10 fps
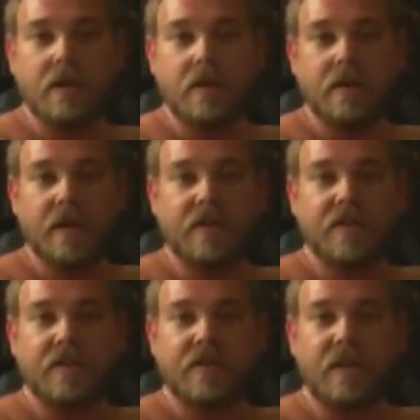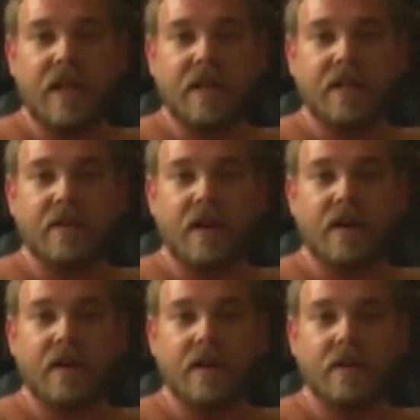See, it's just slightly
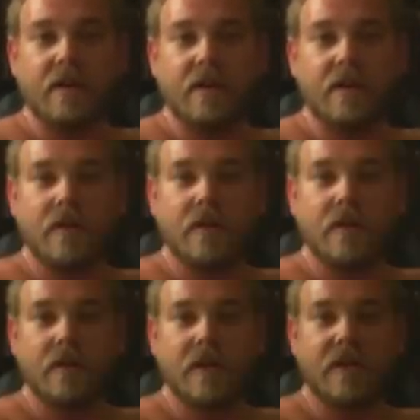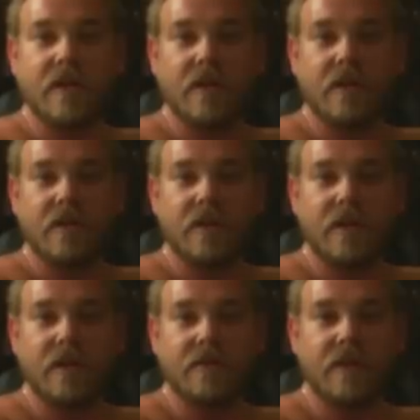darker right there than
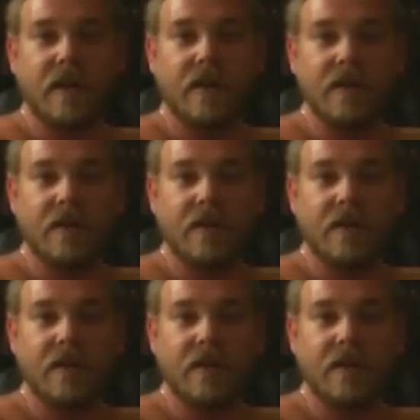it is there.